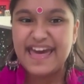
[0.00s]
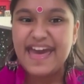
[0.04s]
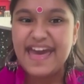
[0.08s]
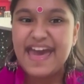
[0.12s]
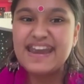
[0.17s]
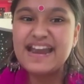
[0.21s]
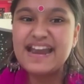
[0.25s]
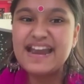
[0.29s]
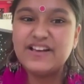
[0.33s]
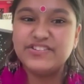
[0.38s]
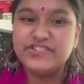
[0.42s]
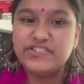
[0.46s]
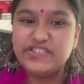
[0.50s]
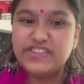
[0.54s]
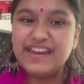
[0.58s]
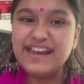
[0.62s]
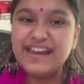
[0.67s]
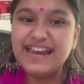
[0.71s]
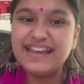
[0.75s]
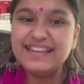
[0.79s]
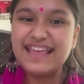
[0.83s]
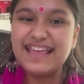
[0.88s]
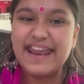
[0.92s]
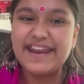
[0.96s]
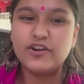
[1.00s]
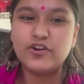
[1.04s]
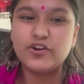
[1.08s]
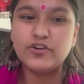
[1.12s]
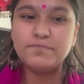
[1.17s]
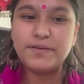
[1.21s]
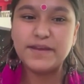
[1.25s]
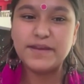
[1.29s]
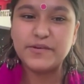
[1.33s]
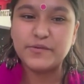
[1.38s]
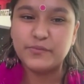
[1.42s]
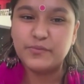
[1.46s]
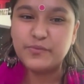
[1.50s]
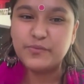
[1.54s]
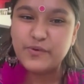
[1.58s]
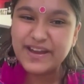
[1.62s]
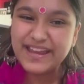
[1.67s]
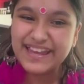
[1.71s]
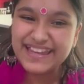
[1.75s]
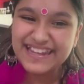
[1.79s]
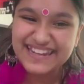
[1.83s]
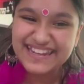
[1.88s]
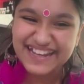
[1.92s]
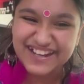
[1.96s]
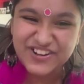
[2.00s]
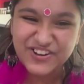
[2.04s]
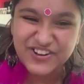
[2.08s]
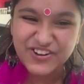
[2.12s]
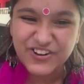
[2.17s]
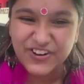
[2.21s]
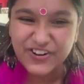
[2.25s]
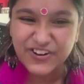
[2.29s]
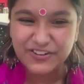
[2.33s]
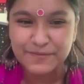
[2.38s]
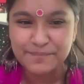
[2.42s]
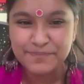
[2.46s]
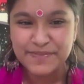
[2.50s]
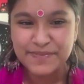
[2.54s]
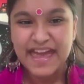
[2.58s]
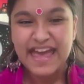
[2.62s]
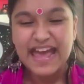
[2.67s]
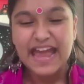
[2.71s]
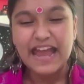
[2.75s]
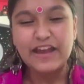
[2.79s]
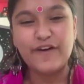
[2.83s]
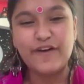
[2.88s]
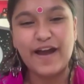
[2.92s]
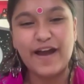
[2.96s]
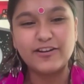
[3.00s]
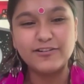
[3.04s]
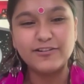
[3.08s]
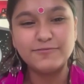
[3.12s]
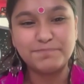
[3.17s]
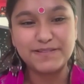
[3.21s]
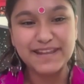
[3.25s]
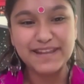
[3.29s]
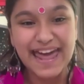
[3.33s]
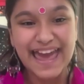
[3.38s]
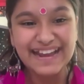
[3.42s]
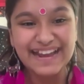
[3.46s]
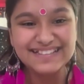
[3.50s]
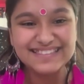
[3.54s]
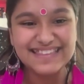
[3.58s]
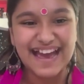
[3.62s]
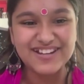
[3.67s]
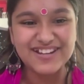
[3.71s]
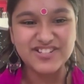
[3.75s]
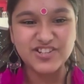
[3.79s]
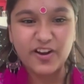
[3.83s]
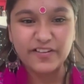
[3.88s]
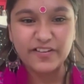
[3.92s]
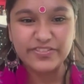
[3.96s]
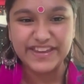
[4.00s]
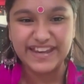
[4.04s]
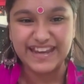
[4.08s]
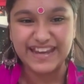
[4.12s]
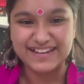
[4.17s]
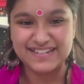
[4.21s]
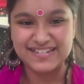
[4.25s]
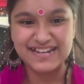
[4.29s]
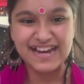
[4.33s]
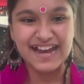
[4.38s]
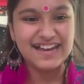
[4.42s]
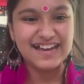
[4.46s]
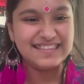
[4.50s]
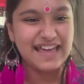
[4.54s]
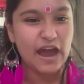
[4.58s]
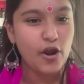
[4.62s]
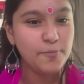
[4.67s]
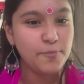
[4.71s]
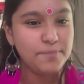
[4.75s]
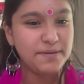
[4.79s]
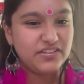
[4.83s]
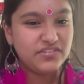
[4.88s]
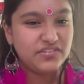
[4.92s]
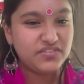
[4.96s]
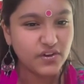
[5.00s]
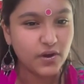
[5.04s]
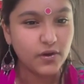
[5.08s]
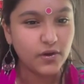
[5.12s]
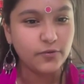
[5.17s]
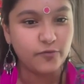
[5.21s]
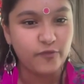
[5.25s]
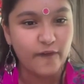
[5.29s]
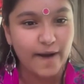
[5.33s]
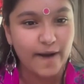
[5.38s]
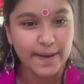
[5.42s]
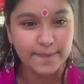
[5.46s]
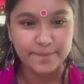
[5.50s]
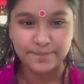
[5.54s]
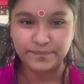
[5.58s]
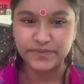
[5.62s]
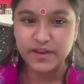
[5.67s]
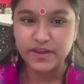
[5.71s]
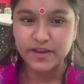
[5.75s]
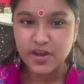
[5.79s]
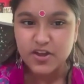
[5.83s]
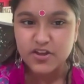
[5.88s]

And I was thinking that it would be really cool if I could play that on the guitar. That would be so fun.